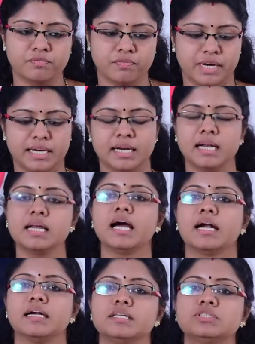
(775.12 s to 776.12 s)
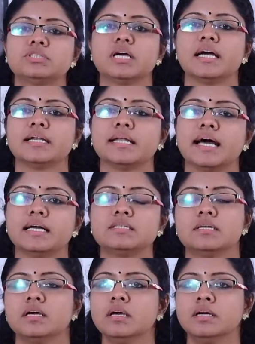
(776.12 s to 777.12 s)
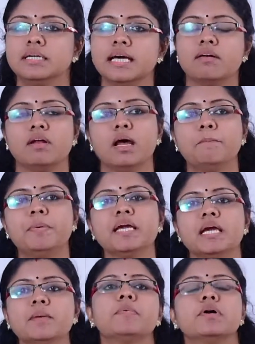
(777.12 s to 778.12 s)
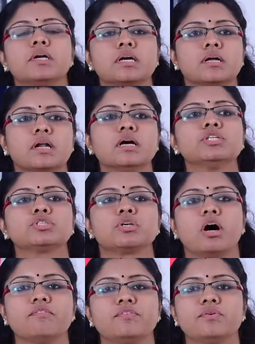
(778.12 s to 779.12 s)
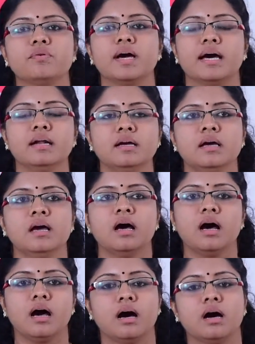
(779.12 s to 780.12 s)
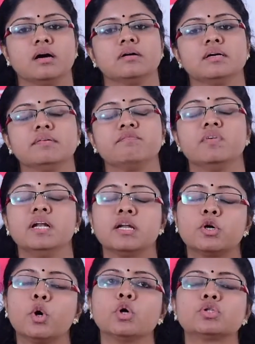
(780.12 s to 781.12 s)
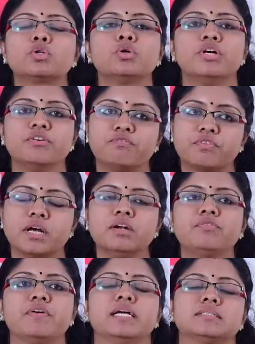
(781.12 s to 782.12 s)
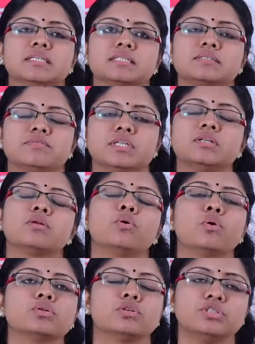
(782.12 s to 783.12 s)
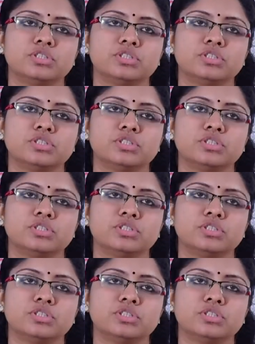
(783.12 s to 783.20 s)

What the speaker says: finally understand that developing a particular software will go through different phases, will go through